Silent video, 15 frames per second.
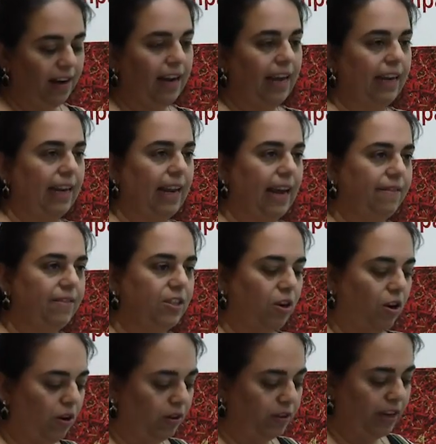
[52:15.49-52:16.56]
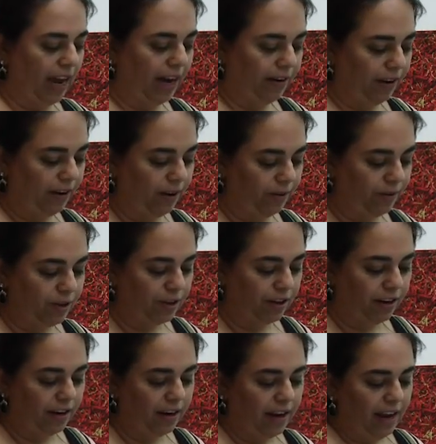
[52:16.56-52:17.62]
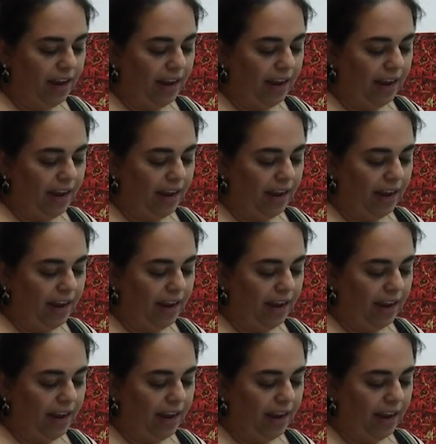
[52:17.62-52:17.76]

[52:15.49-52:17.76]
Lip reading: like livestock, agriculture.